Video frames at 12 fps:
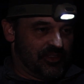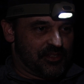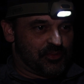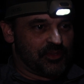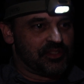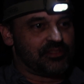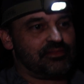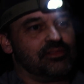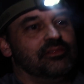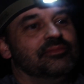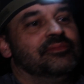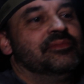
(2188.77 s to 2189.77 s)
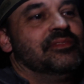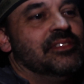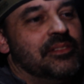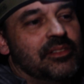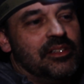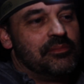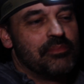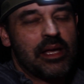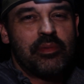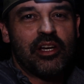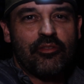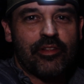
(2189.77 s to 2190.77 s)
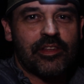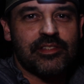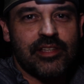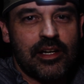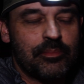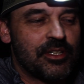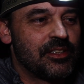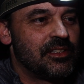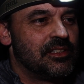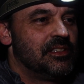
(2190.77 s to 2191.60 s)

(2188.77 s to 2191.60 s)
this was maybe over the summer,